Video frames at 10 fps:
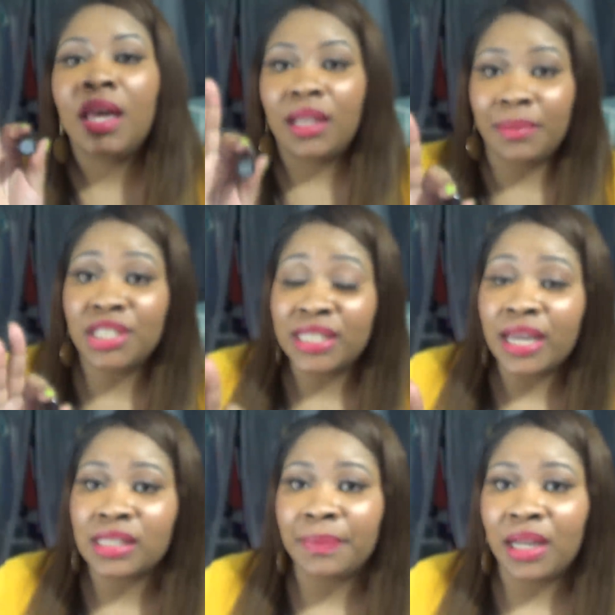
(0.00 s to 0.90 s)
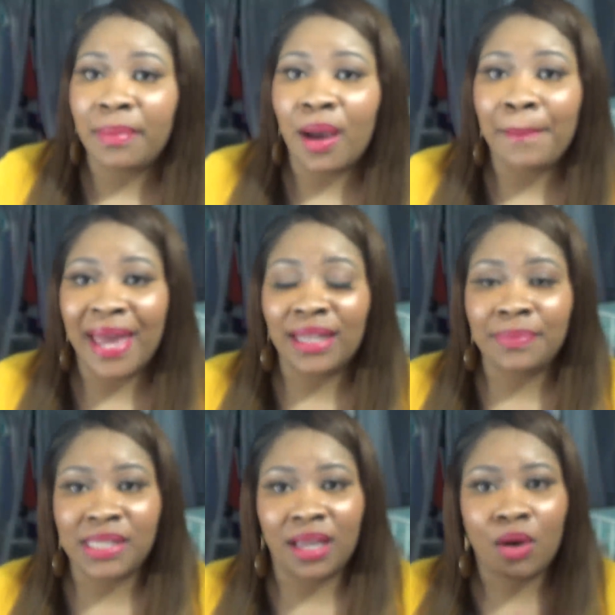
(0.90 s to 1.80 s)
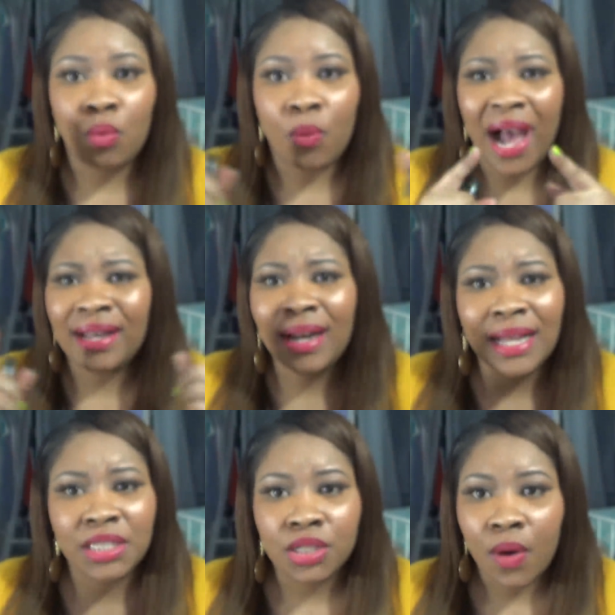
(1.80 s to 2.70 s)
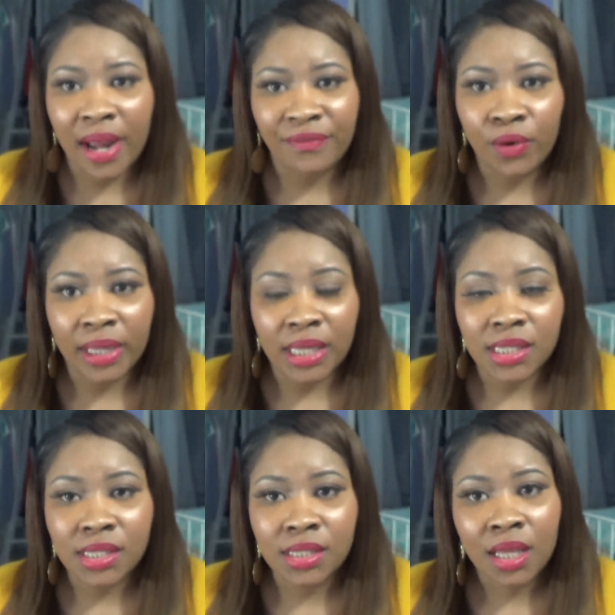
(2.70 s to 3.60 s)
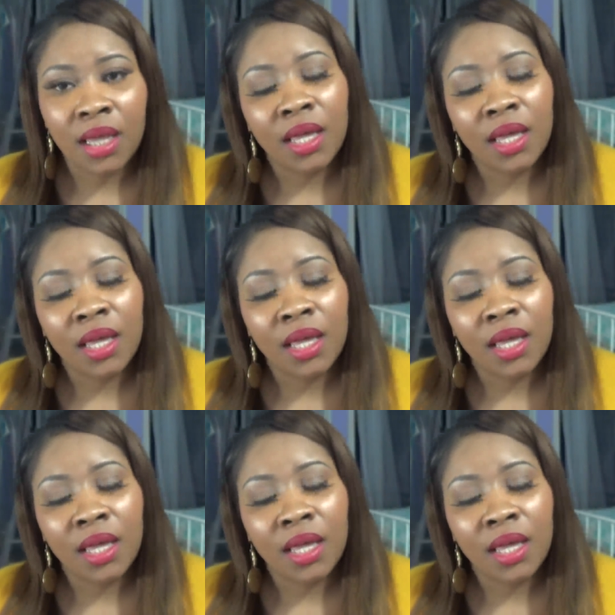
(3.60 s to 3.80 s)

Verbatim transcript: Let me just tell you something about matte lipstick. Why did I just go out of focus?